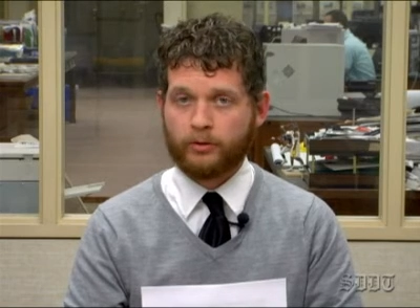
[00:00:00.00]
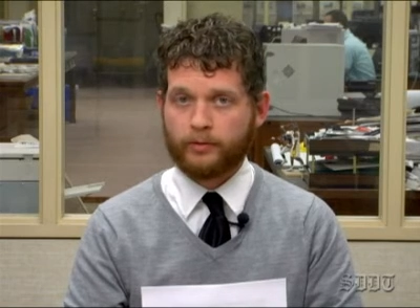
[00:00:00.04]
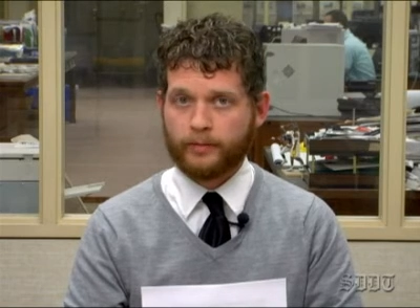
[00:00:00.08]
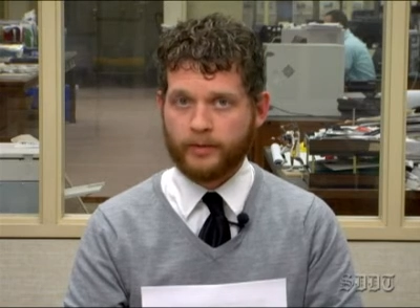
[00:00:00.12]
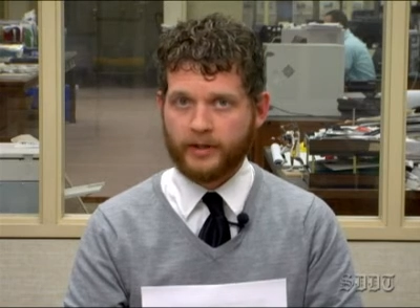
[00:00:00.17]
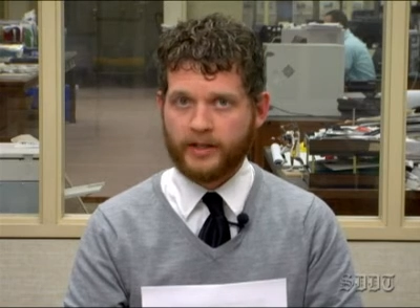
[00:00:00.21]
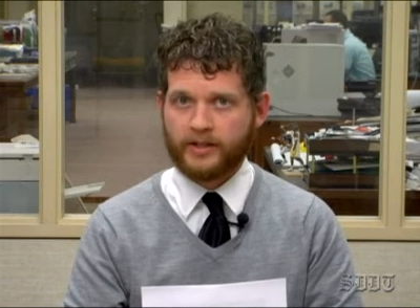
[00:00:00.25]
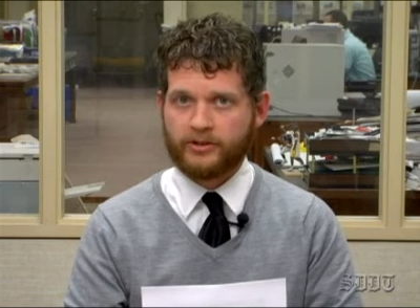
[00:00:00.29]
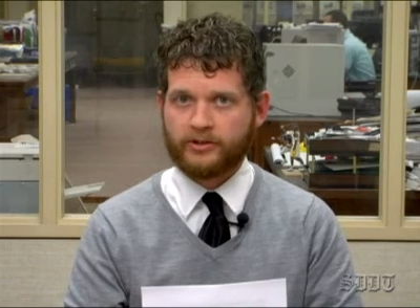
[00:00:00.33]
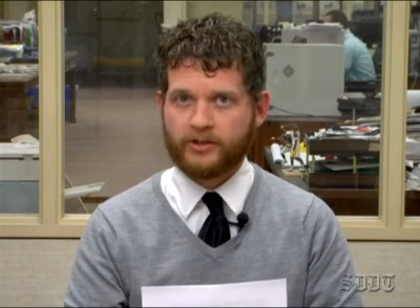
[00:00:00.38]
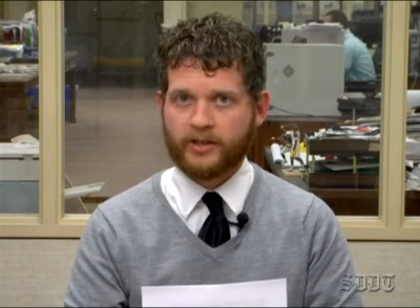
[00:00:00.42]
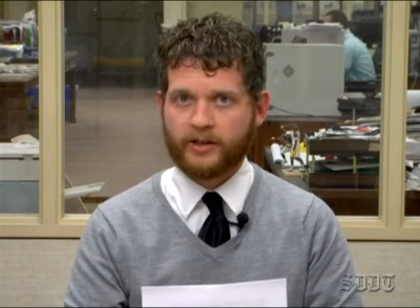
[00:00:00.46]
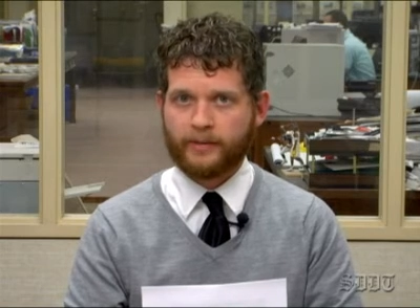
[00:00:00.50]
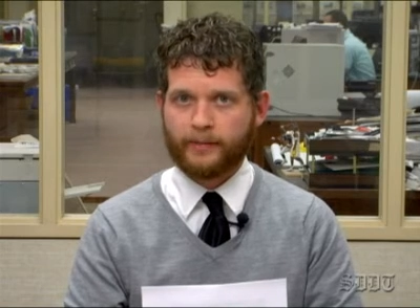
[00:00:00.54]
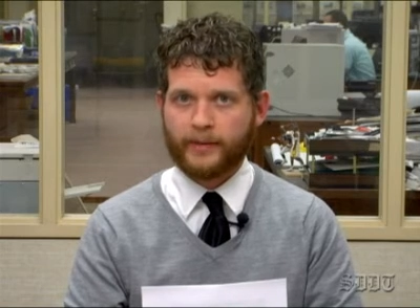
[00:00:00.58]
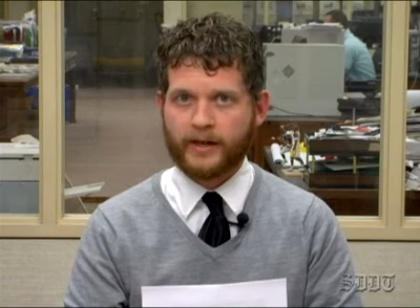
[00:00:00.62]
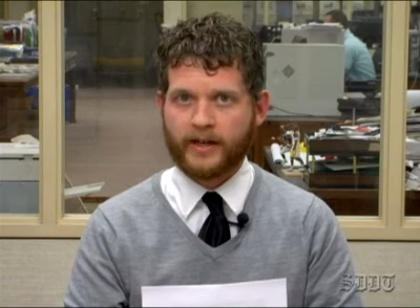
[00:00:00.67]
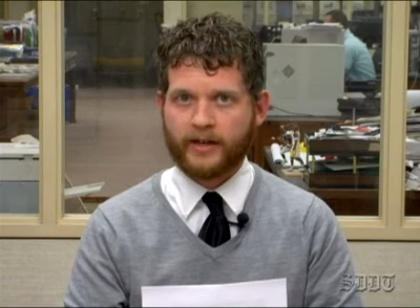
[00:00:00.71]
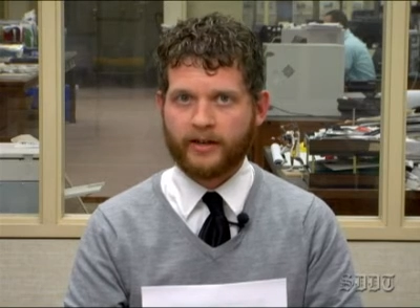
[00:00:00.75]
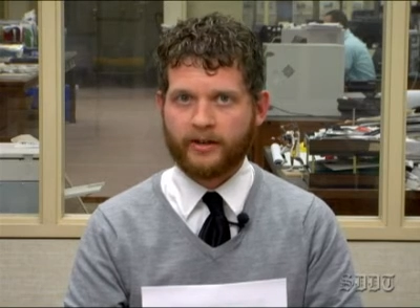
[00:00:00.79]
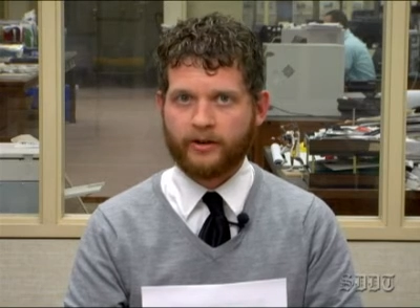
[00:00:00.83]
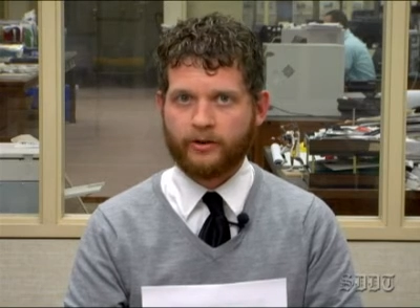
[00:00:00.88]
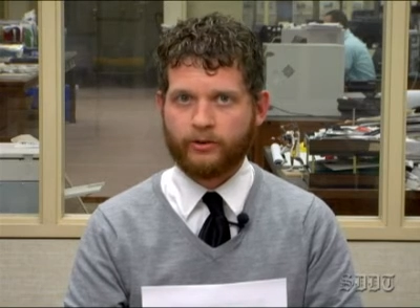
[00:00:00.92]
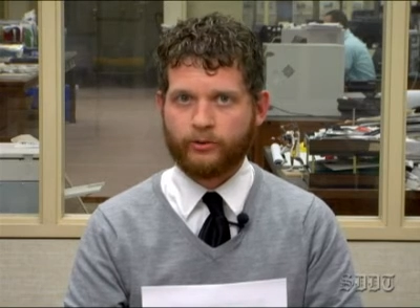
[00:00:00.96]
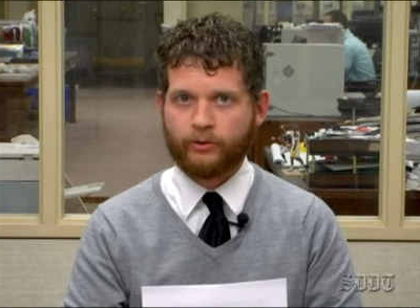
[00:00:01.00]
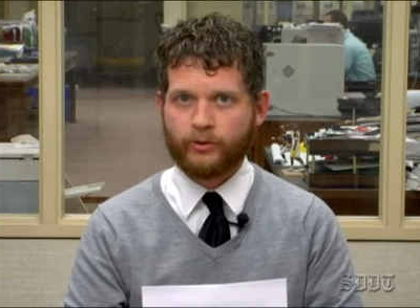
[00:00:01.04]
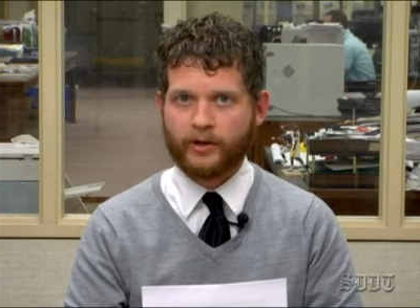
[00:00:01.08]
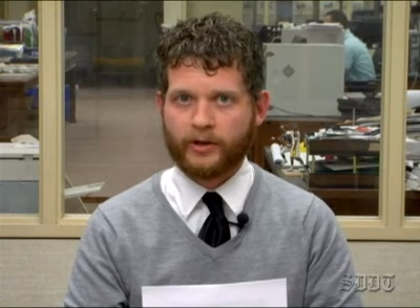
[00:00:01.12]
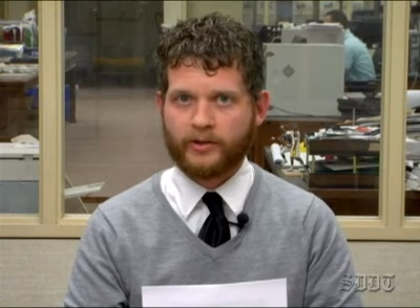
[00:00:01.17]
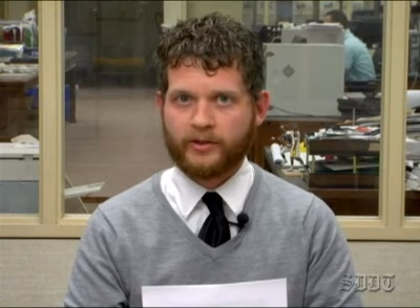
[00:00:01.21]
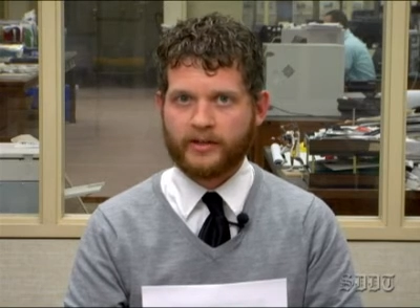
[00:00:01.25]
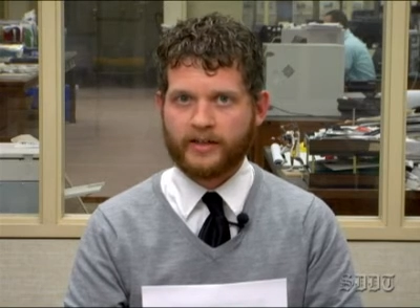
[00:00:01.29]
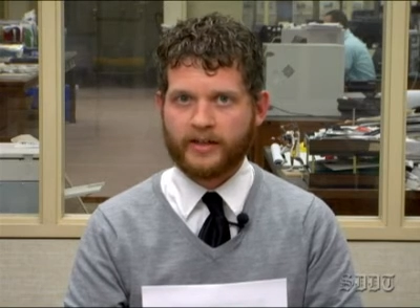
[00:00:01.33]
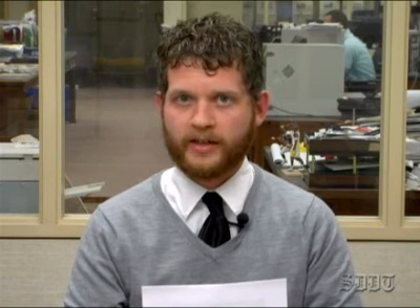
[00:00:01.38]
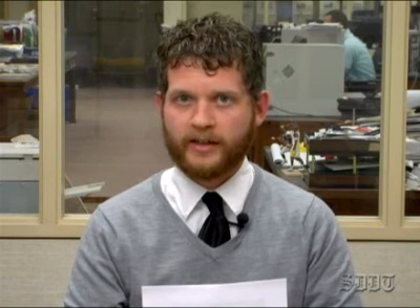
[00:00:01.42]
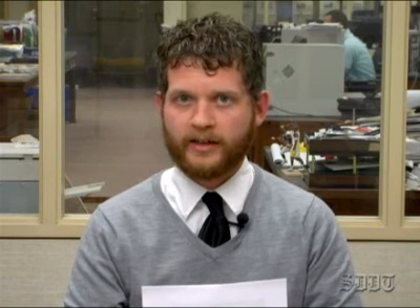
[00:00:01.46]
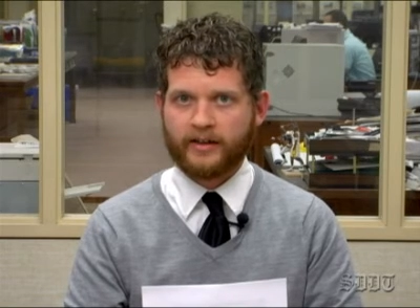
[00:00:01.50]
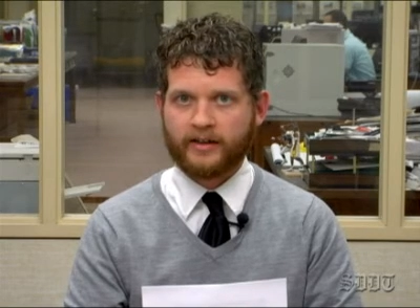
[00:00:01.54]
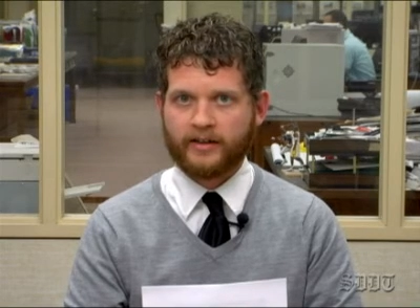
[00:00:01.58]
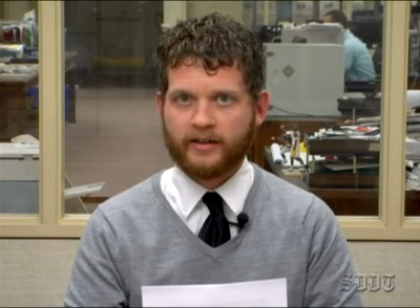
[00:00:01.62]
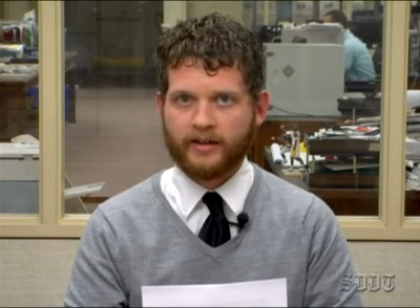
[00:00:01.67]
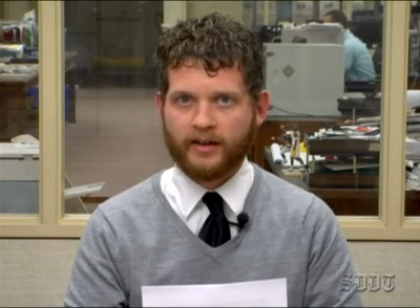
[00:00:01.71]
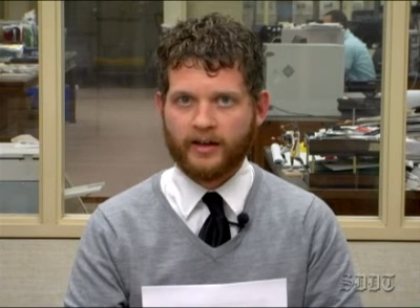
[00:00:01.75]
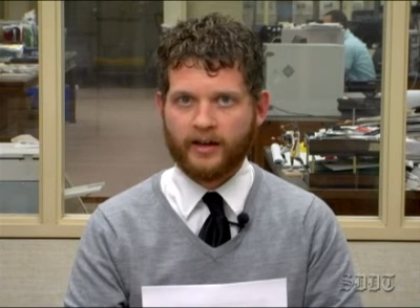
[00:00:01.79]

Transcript: please check back here throughout the day.